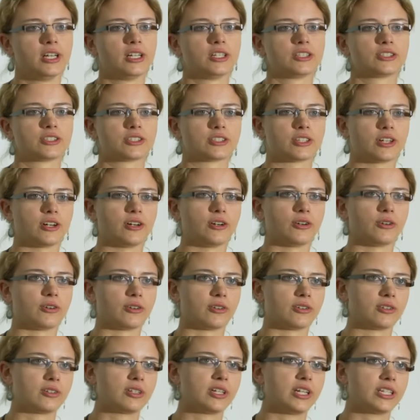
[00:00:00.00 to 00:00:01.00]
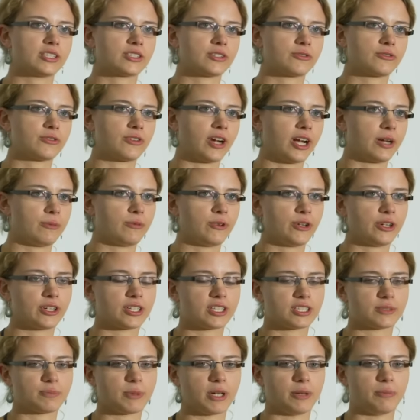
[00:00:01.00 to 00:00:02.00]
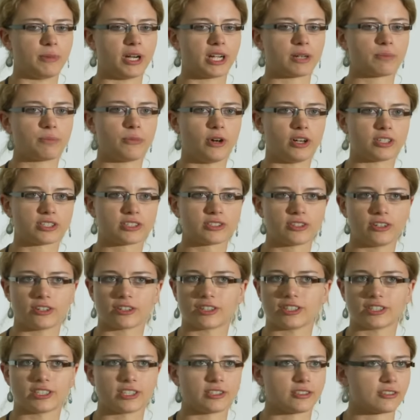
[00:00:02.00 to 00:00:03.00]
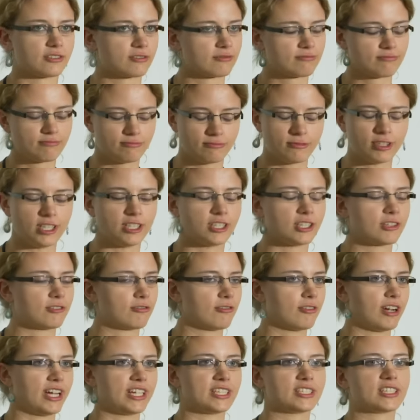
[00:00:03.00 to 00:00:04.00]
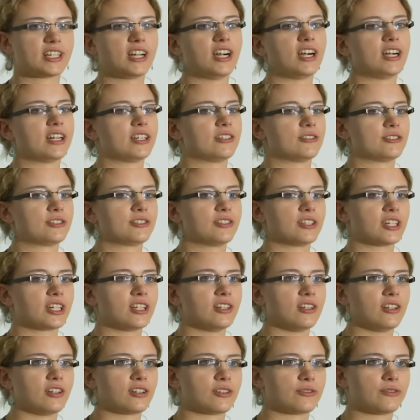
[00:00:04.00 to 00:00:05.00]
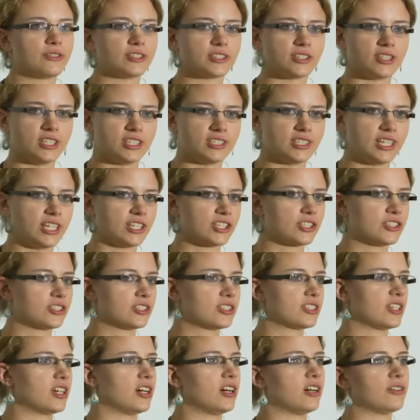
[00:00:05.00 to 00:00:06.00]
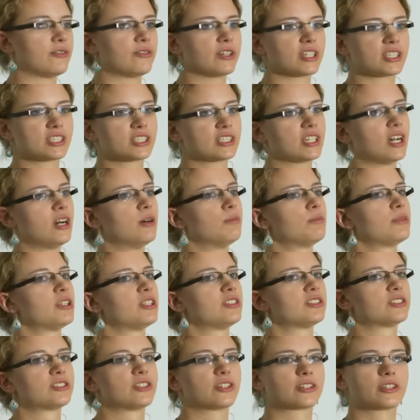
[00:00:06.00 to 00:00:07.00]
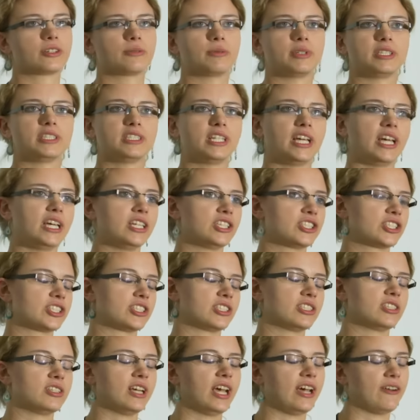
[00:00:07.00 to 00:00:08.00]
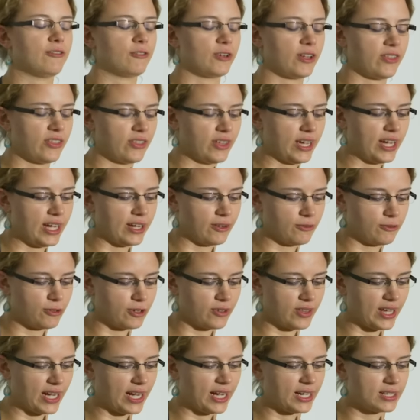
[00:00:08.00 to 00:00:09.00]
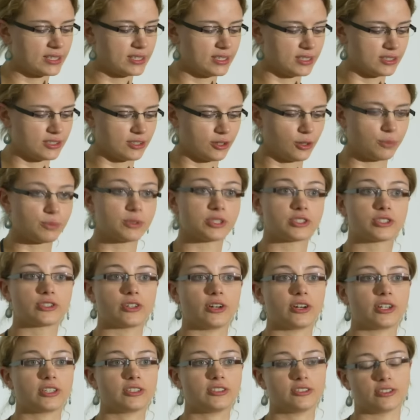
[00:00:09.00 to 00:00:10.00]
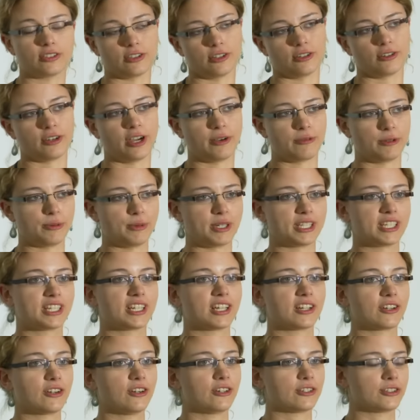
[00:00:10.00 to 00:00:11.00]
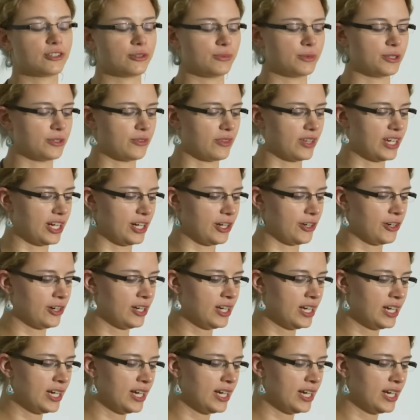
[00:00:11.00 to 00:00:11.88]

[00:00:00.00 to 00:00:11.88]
So it's a framework. It's by Mike Bostock. He's a really great guy who's doing a lot of visualization stuff, examples, documentation, everything for that. It's open source, so everybody can contribute there.